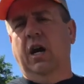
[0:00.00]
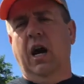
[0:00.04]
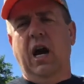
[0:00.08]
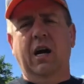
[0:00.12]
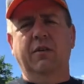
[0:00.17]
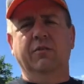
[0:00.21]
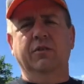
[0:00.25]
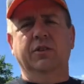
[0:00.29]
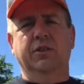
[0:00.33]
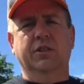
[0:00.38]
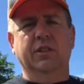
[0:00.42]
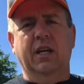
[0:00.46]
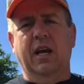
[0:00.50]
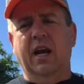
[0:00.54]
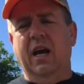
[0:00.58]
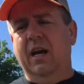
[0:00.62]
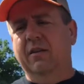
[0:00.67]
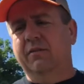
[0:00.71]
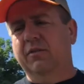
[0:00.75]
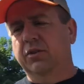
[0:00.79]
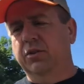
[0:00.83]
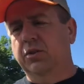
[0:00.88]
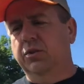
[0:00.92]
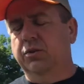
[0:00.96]
Obviously, I
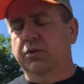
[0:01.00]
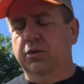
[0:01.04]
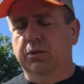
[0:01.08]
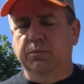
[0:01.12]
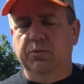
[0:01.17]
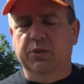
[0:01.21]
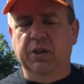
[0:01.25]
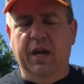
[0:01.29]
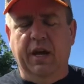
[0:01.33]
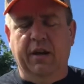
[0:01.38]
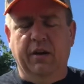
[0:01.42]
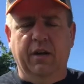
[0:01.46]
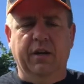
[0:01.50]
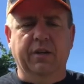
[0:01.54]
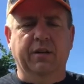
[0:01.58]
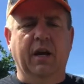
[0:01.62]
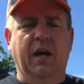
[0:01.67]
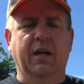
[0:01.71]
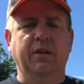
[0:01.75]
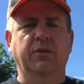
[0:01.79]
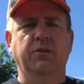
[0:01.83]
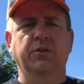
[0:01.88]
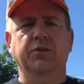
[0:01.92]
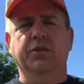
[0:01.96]
have a YouTube channel.
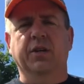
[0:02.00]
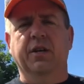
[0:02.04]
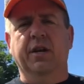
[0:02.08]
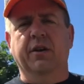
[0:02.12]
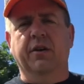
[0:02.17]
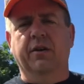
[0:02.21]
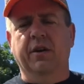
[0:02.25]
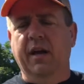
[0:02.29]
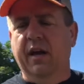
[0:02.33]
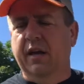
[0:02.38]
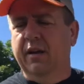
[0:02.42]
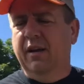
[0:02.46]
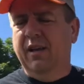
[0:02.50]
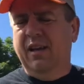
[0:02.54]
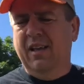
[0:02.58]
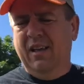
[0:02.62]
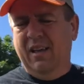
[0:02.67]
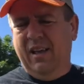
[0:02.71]
I use the internet.